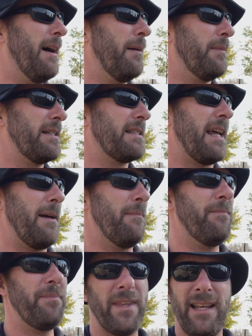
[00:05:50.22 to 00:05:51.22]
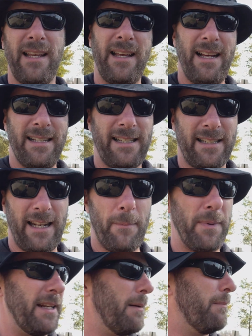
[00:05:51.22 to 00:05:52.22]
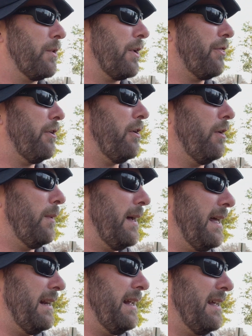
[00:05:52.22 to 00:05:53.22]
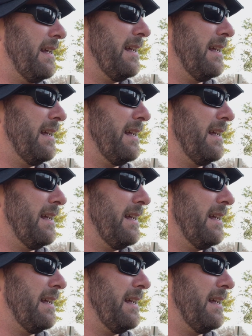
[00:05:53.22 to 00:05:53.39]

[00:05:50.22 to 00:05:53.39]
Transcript: This time I sucked it up and did a more thorough one,